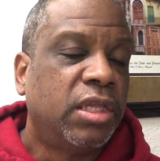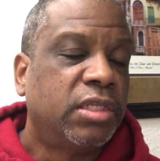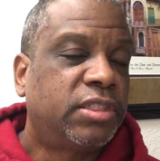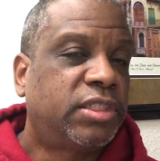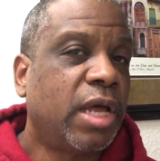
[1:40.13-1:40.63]

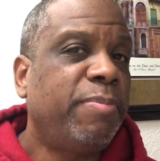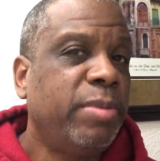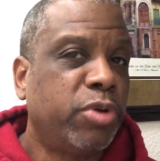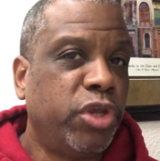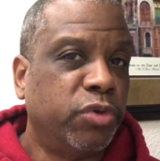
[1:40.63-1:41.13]
Some
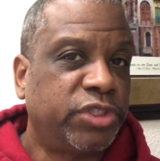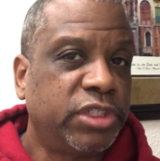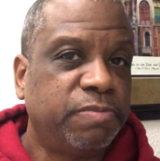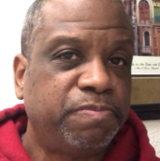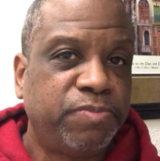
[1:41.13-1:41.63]
people use
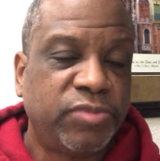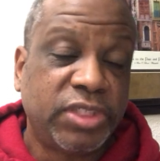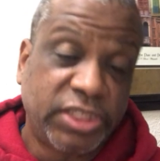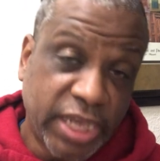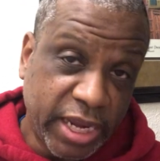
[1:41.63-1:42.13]
it,
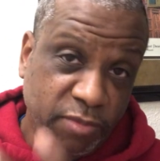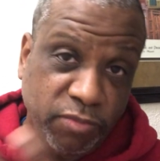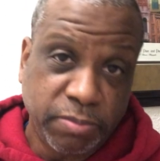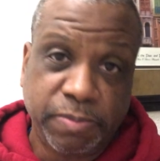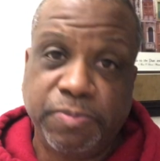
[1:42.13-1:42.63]
the
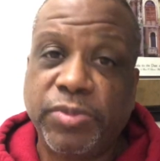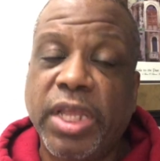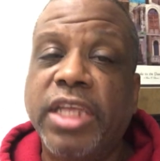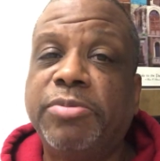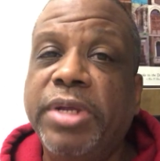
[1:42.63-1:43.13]
second,
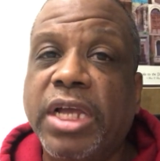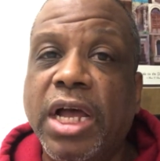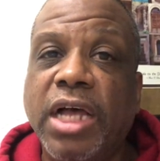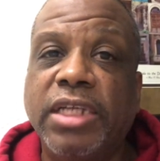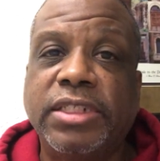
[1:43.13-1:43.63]
is
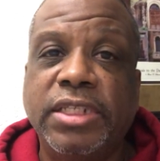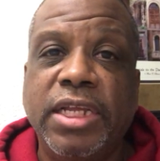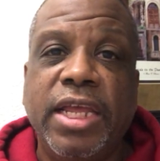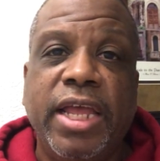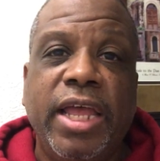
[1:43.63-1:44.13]
because
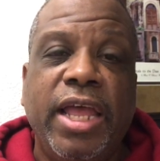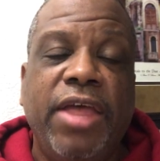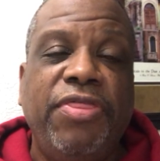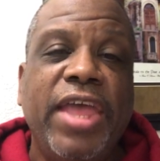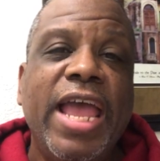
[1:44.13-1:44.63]

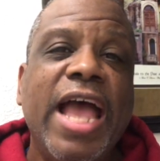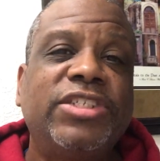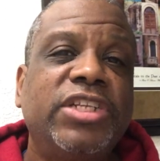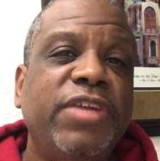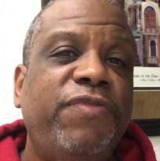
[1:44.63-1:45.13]
they
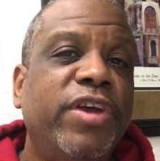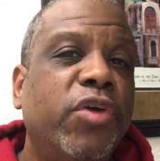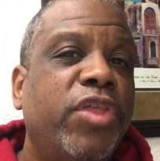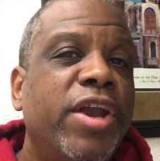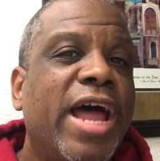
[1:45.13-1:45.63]
actually
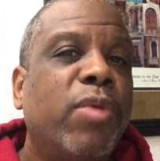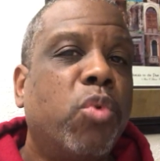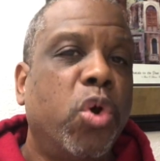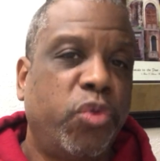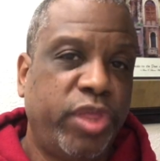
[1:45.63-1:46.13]
feel they're not
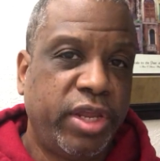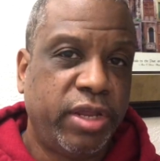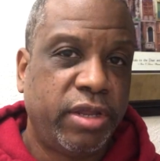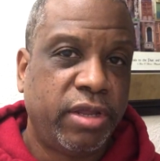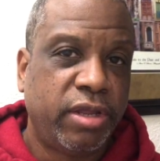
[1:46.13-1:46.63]
worthy,
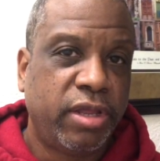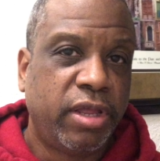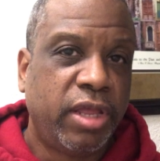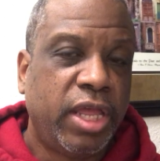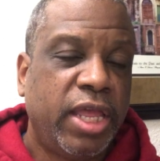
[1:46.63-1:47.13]

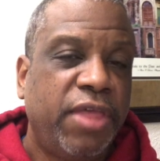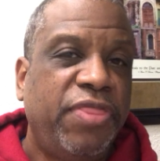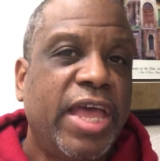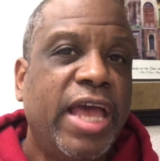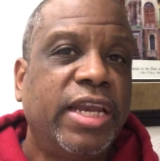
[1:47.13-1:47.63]

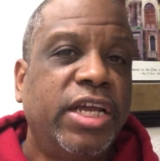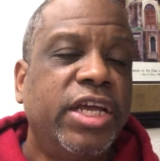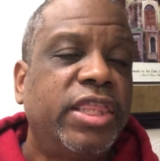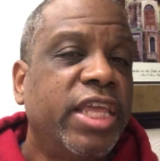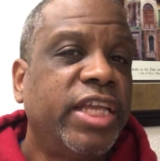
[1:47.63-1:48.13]
that
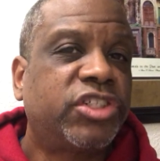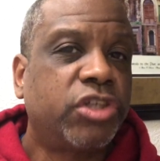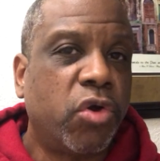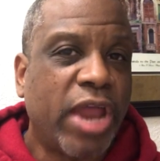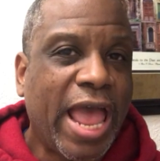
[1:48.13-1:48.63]
good things
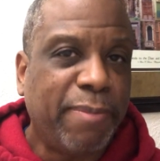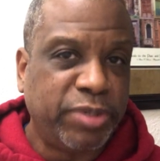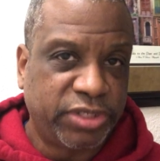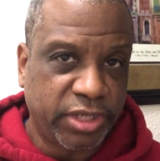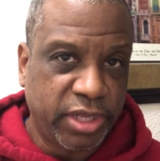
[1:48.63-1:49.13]
don't
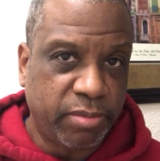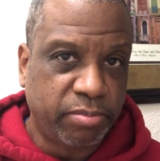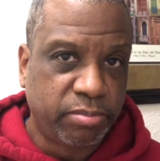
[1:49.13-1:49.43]
happen to them.